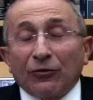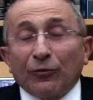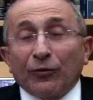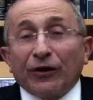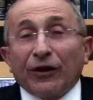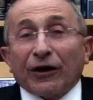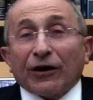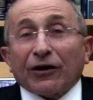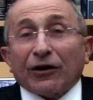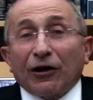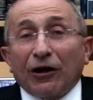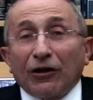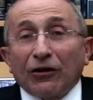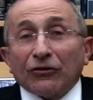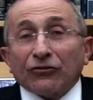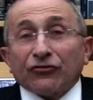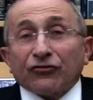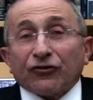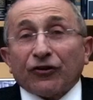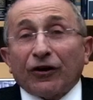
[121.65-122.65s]
with a
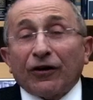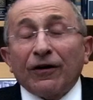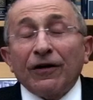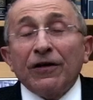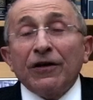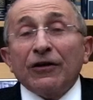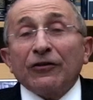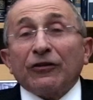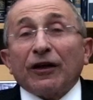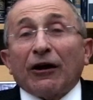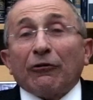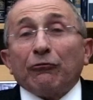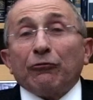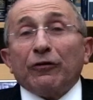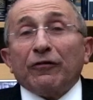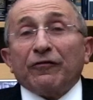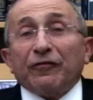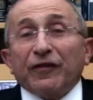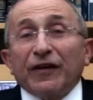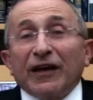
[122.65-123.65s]
culture that
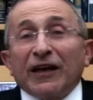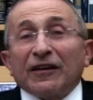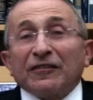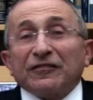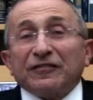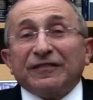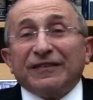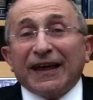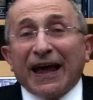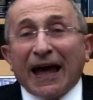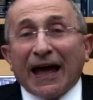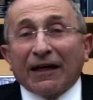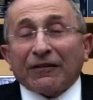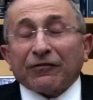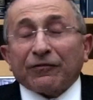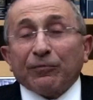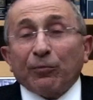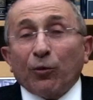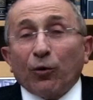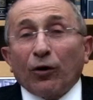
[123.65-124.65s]
reveres
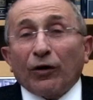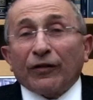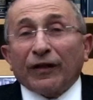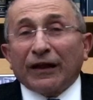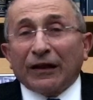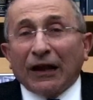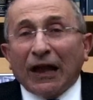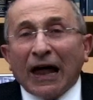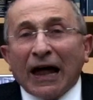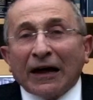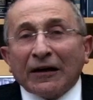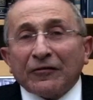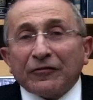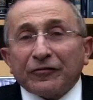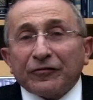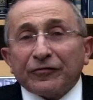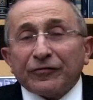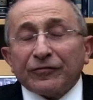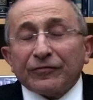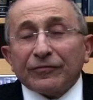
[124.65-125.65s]
death more than
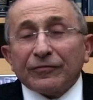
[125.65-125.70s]
life.